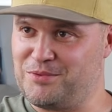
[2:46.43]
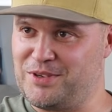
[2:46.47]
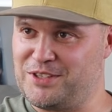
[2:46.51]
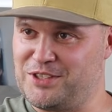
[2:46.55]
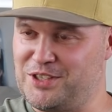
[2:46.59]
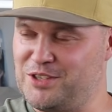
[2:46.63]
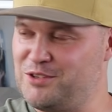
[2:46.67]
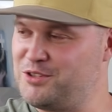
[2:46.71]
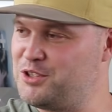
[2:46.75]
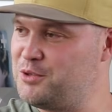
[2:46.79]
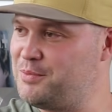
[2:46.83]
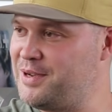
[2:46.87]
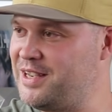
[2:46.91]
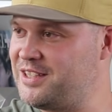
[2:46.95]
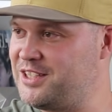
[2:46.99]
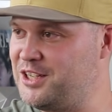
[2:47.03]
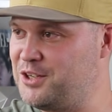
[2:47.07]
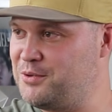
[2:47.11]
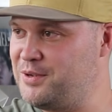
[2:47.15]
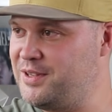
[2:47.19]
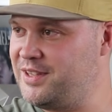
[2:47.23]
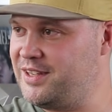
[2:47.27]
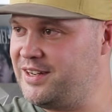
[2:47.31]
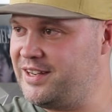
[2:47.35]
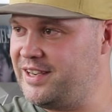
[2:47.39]
which you used to be able to
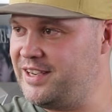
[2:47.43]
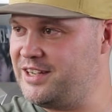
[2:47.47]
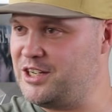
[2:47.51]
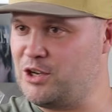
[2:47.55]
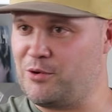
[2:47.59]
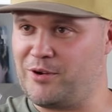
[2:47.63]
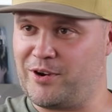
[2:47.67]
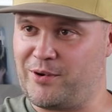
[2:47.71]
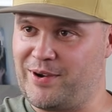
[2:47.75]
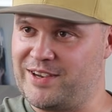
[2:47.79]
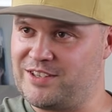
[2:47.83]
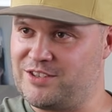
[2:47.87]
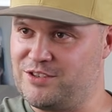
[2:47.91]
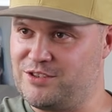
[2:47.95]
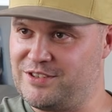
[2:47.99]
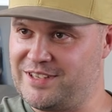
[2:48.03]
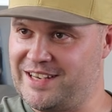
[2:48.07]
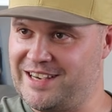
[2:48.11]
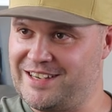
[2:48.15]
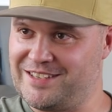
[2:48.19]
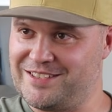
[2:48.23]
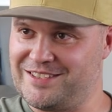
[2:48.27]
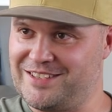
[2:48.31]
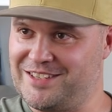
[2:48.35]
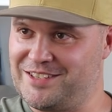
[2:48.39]
do in the day, no questions
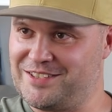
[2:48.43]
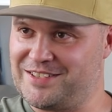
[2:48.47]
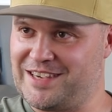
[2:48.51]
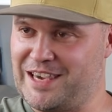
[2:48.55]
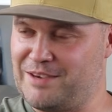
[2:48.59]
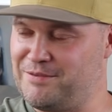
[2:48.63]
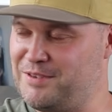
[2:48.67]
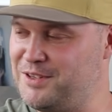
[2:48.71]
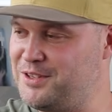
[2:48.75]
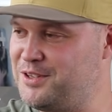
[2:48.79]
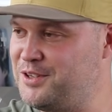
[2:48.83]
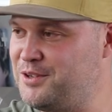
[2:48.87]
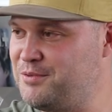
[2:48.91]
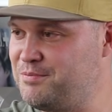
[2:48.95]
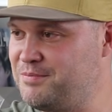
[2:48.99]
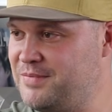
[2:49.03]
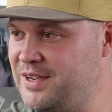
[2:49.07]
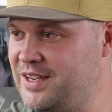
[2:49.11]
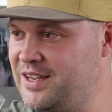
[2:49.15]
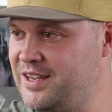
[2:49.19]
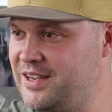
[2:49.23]
asked, they just gave it to you.